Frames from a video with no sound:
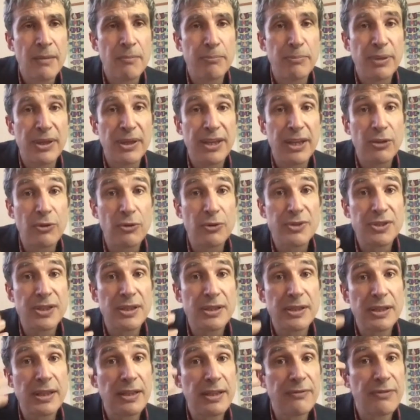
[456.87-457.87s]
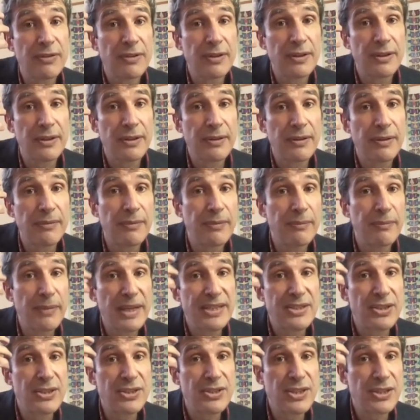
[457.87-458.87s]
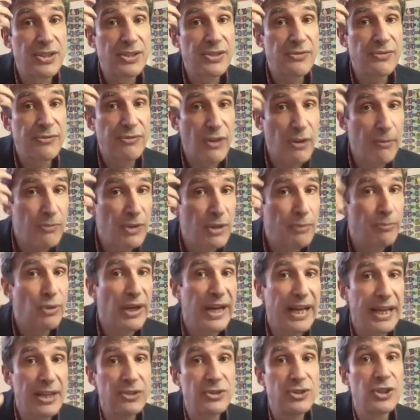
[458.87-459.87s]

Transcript: But they also deliver messages from the brain